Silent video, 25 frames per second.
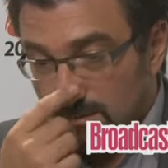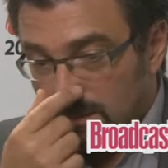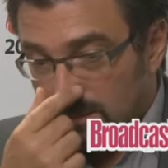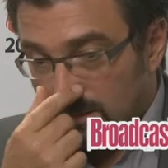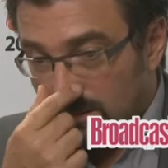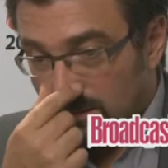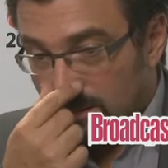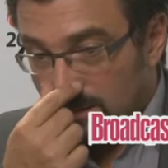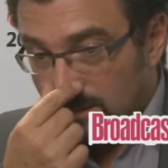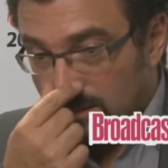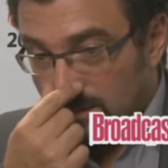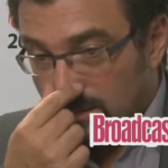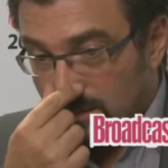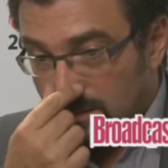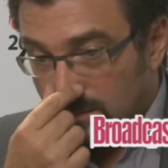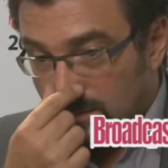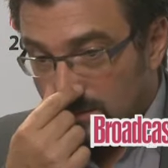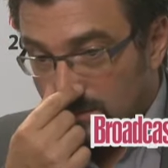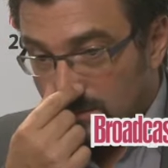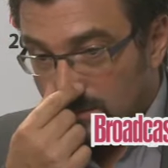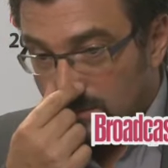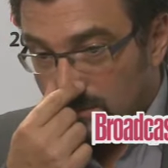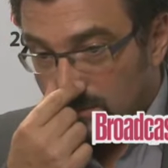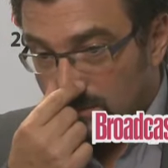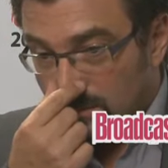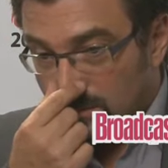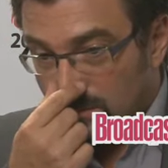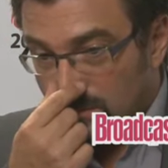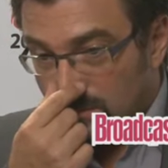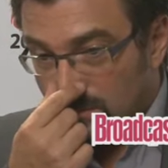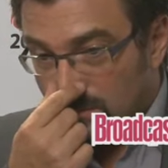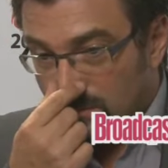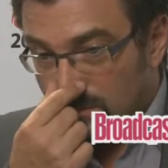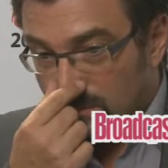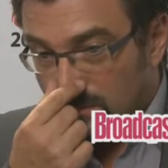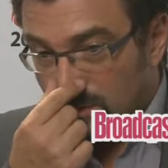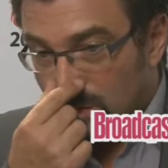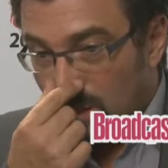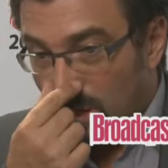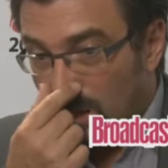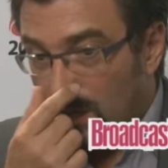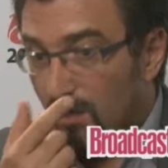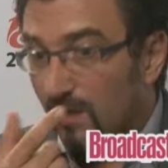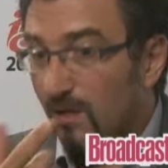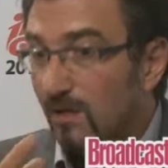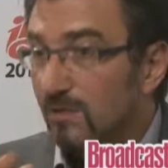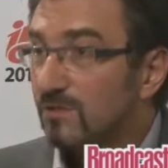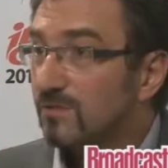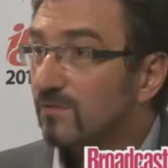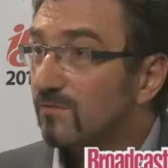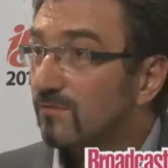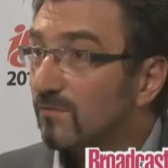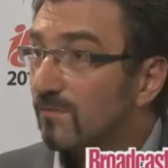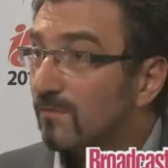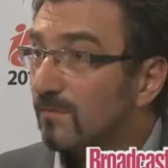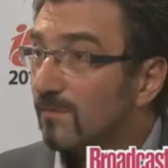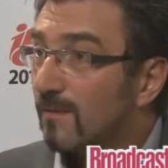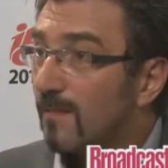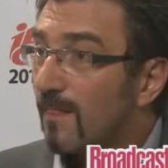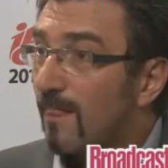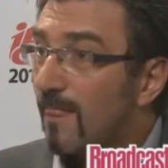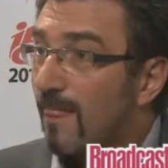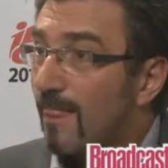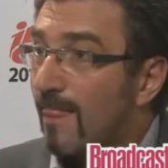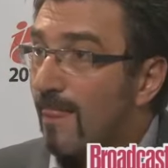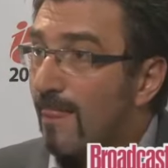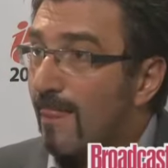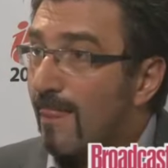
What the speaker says: so what will this